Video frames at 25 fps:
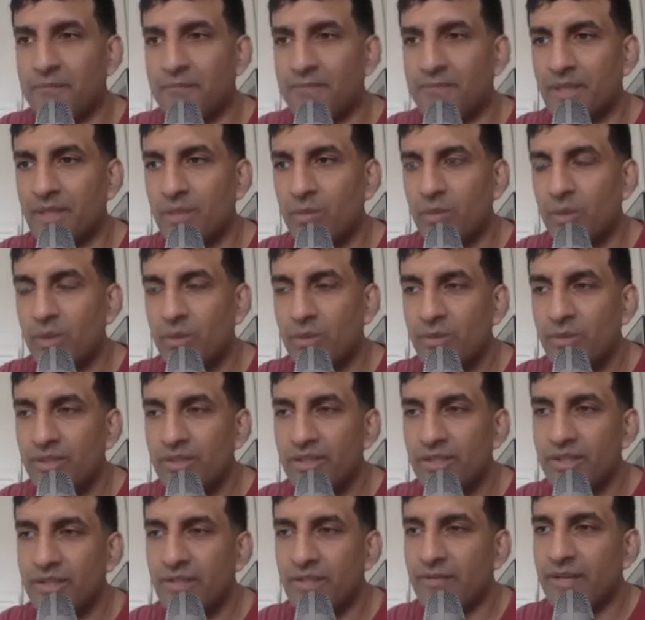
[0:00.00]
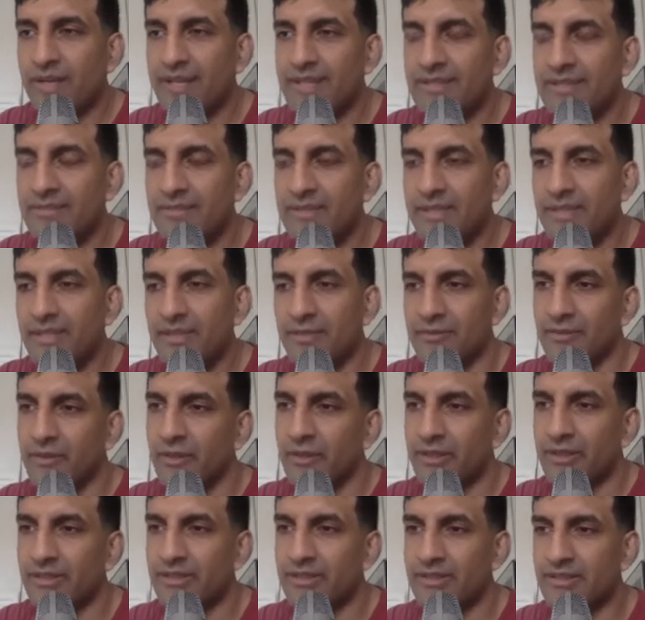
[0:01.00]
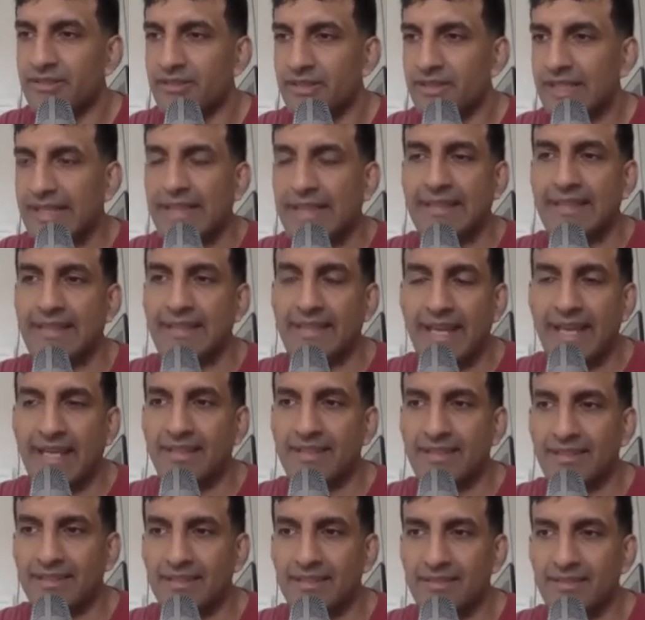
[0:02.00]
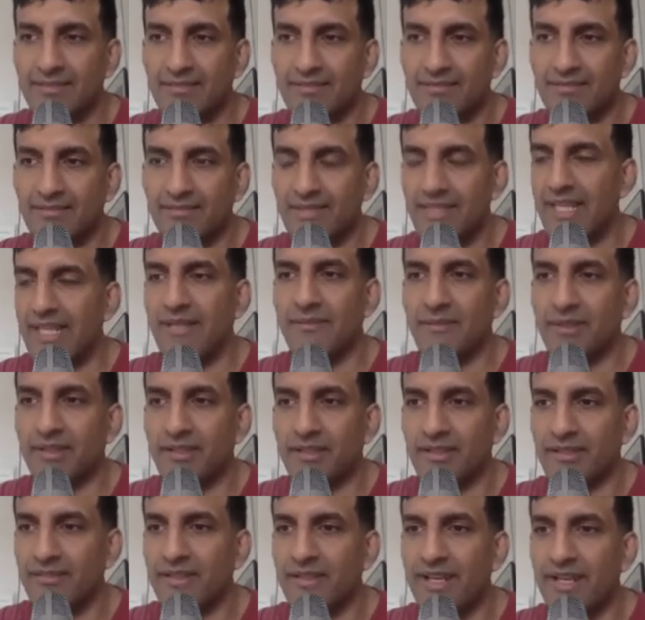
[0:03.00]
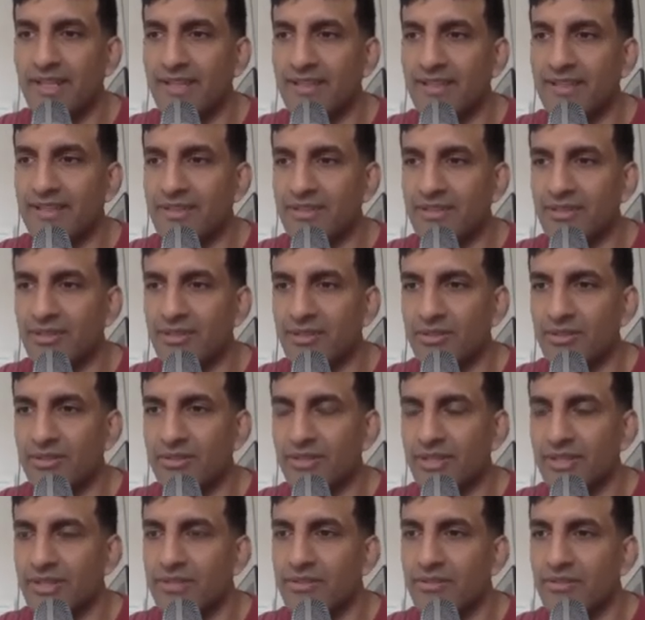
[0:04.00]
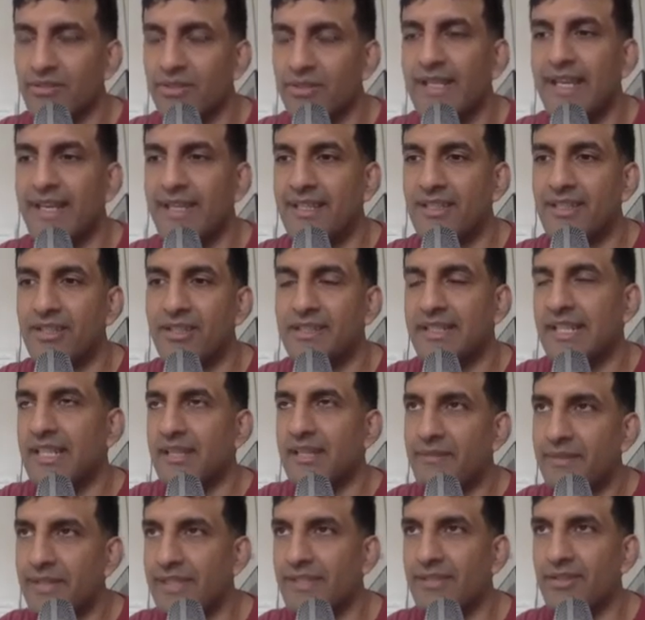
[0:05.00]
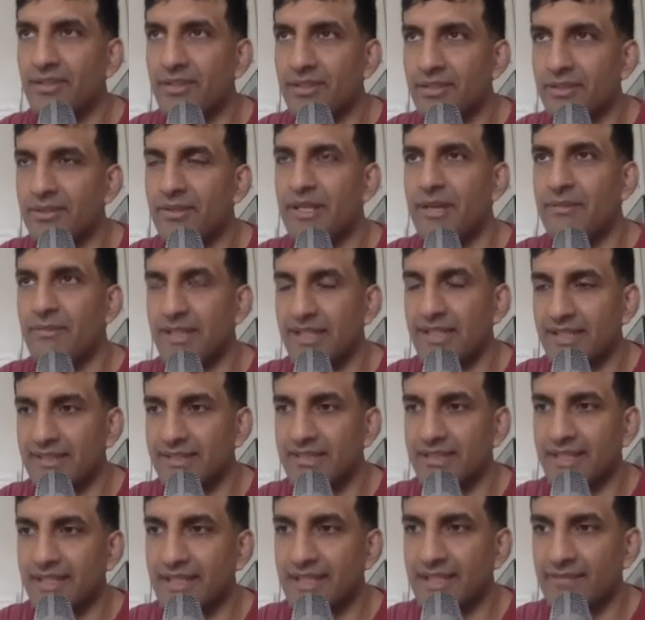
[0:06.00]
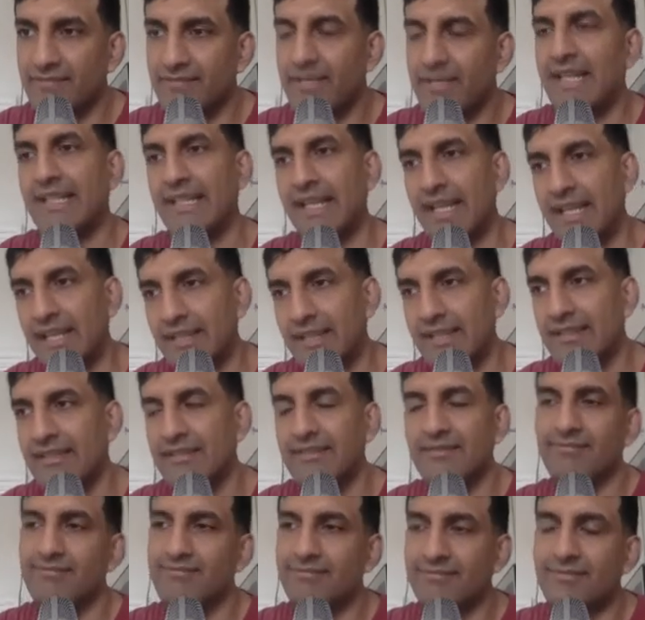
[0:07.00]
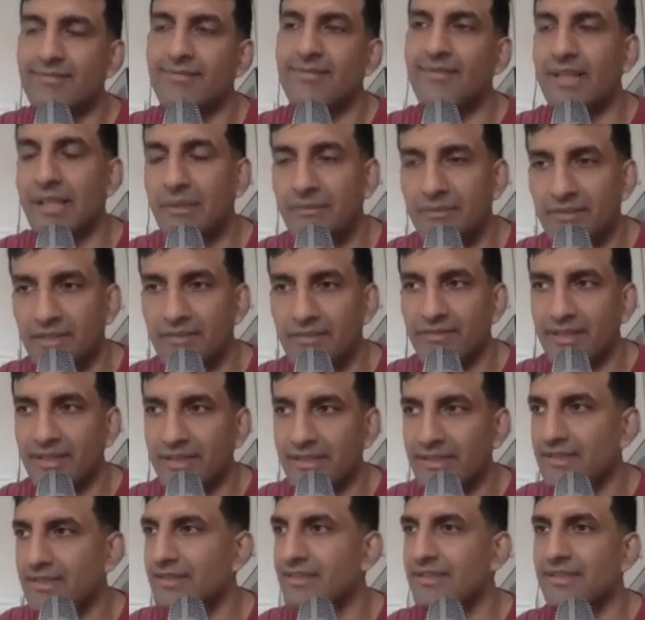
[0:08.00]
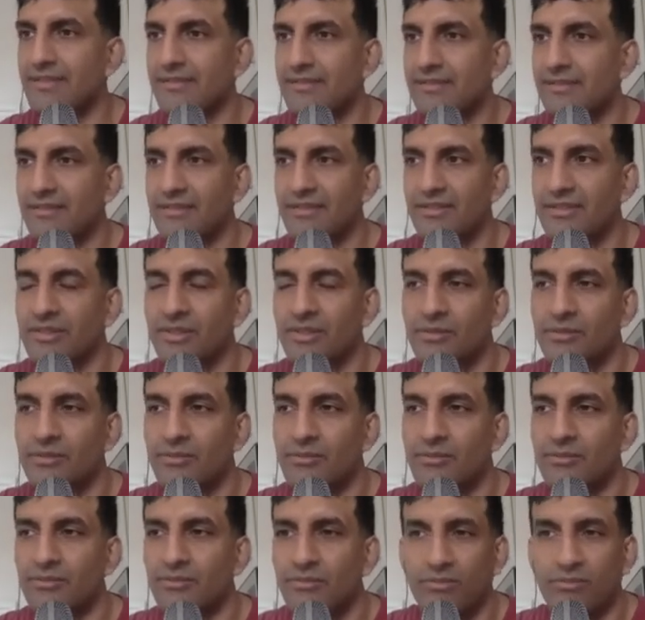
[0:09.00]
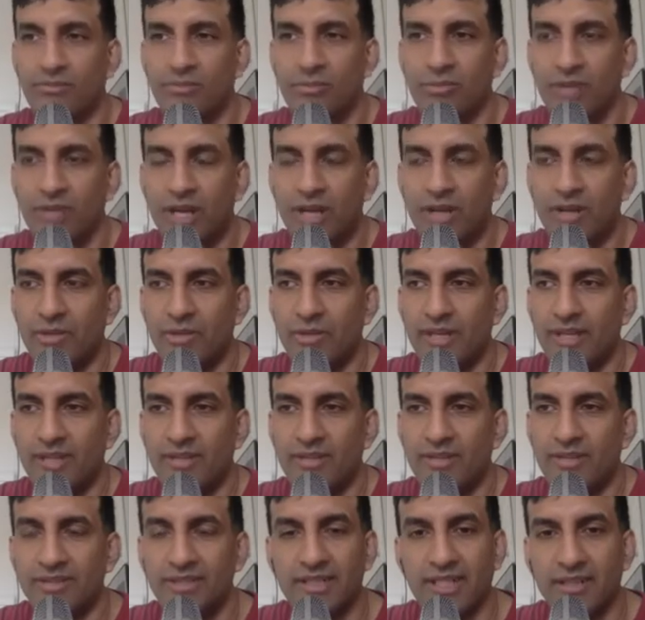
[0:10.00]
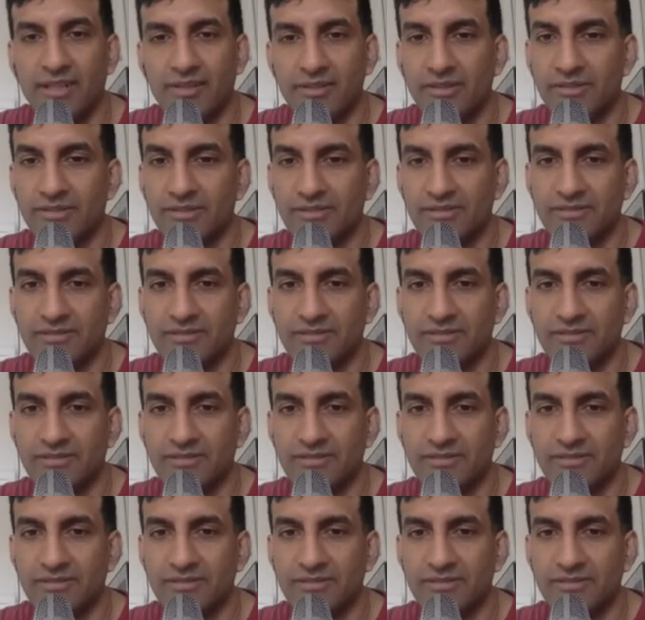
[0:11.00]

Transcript: What would your advice be to folks in that segment, right? So, okay, you're telling me don't do A/B testing. I get it. I'm convinced. Yep. So how do I do CRO?